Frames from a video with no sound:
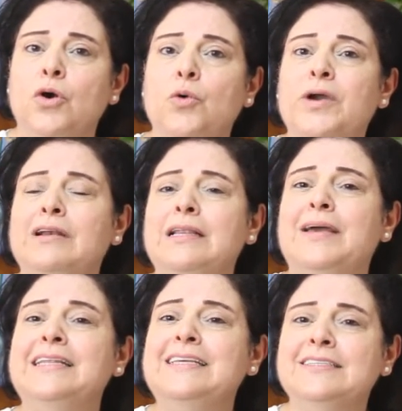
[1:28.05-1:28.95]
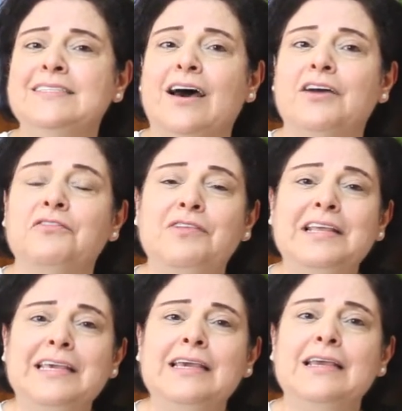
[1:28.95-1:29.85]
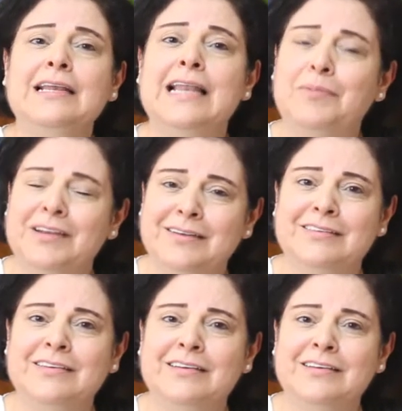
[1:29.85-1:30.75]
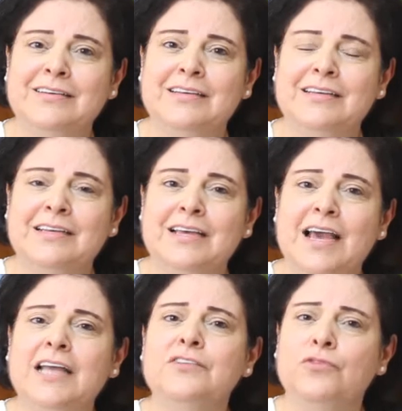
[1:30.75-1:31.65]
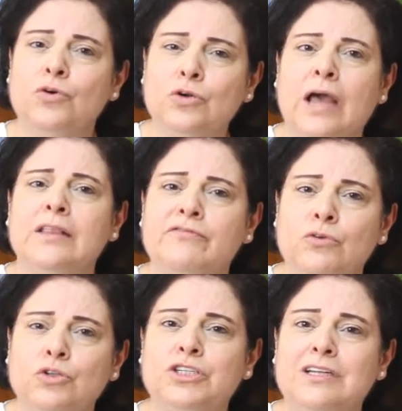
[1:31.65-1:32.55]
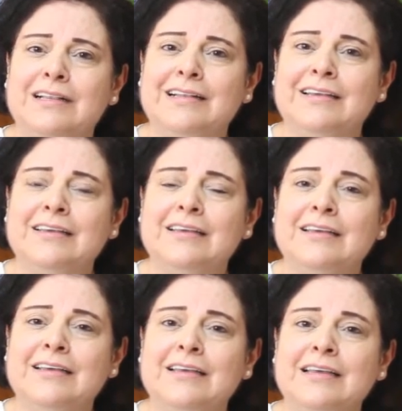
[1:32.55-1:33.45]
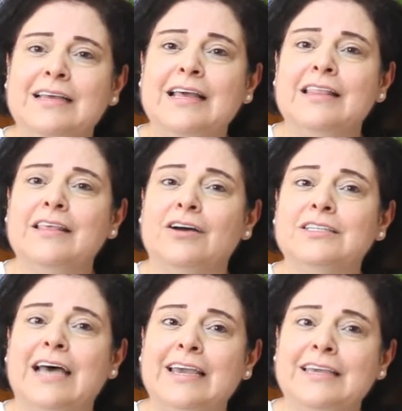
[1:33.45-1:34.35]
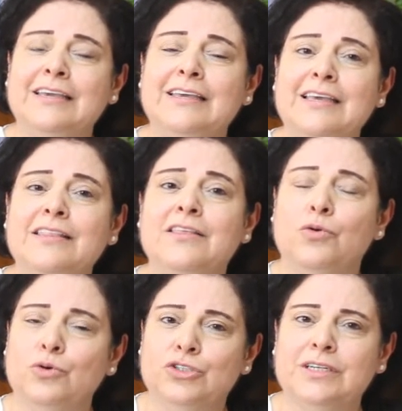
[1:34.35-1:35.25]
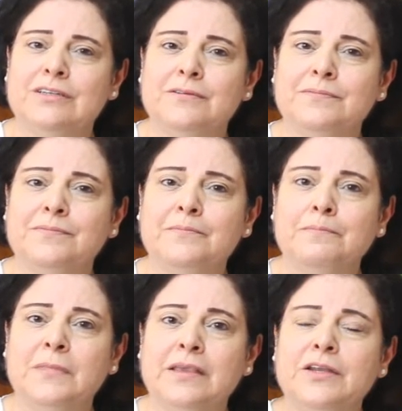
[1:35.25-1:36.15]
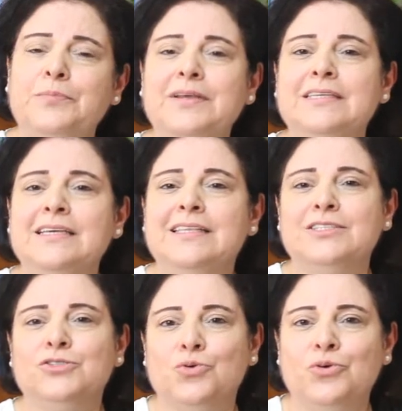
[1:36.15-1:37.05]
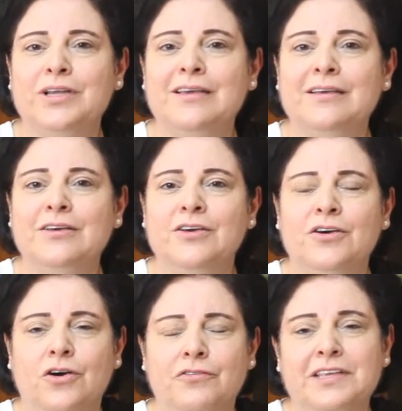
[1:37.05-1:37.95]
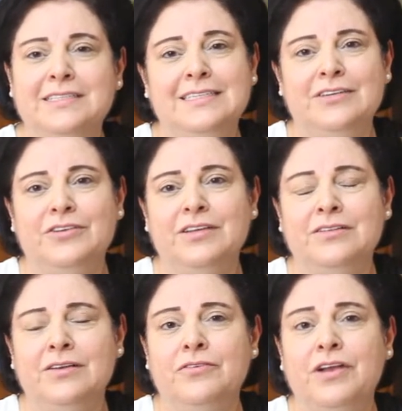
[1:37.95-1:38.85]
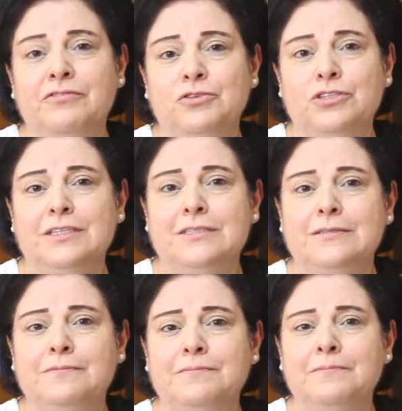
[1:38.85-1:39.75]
where Lebanese are fleeing Lebanon, and unfortunately, they are dying in the ocean, repeating the story of the Syrian refugees.